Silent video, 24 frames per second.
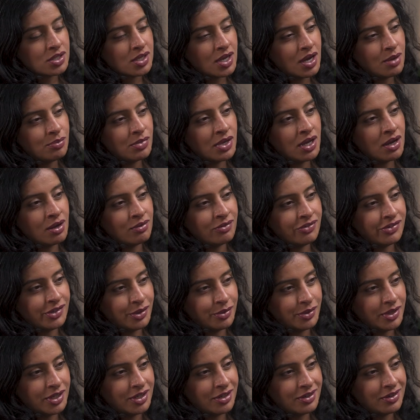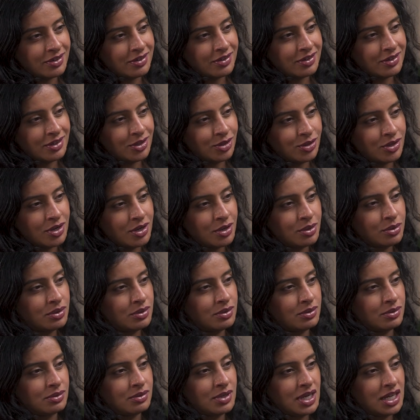coming up for you when you go,
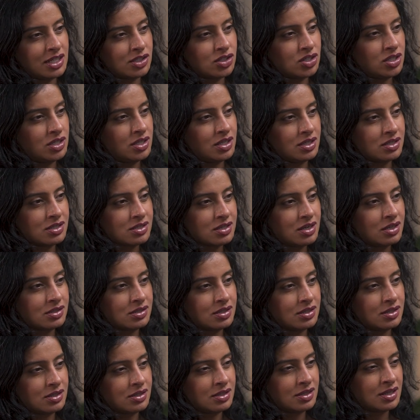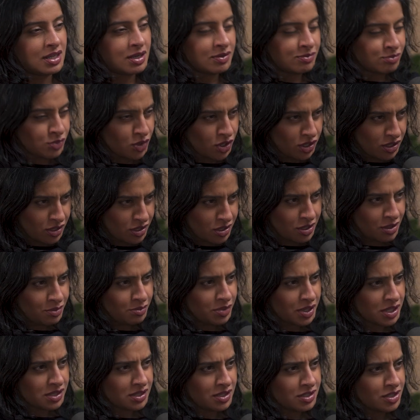oh, actually I started and now I'm going to stop because I